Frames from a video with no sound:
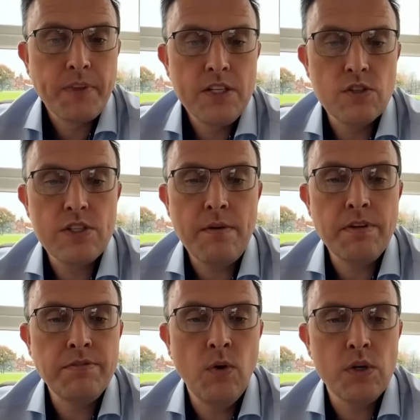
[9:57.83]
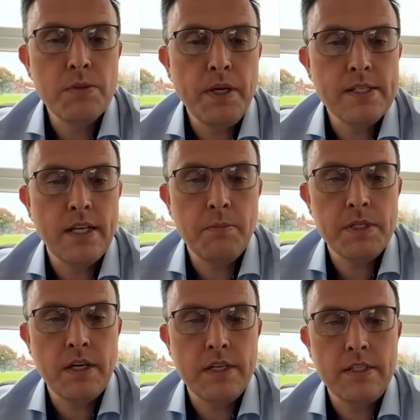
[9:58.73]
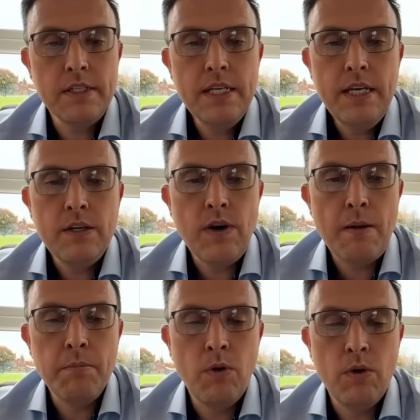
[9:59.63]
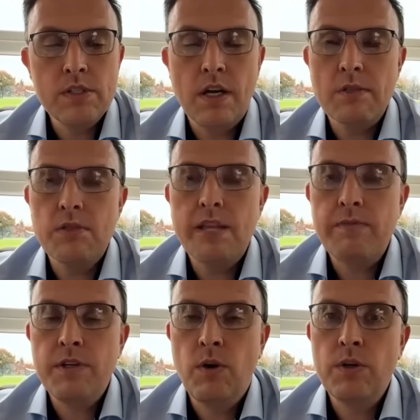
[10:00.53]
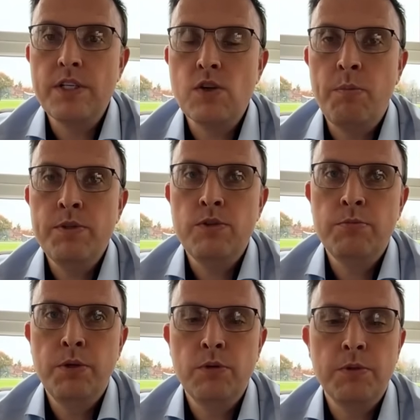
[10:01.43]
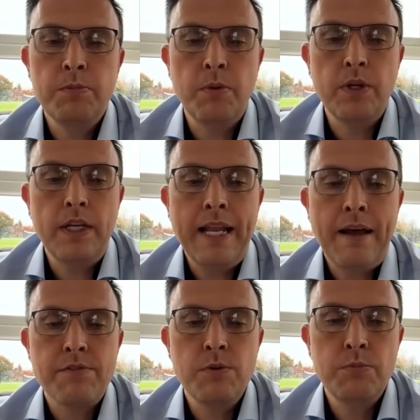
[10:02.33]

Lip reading: Just 7 to 4 to me is a little bit tight. Crambo is also a 7-year-old. He's open to improvement, but he'll have to